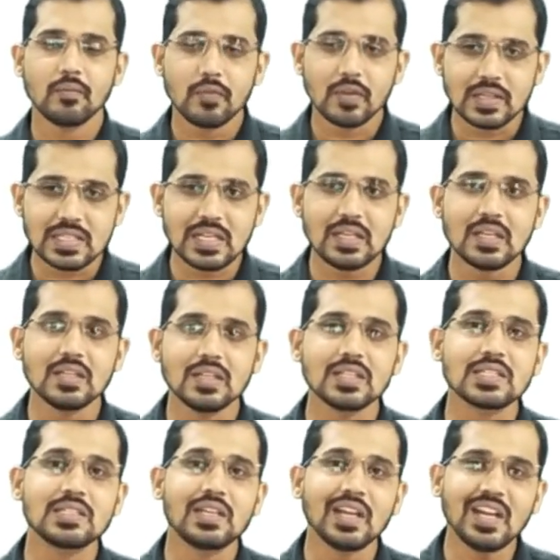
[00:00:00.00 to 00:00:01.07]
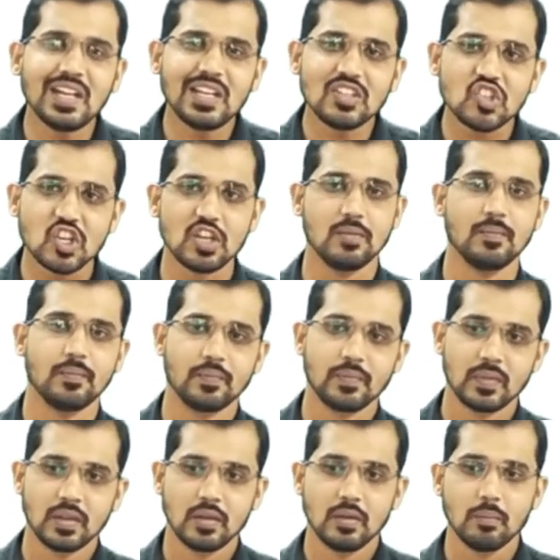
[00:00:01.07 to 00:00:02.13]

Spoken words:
present in the straight chain,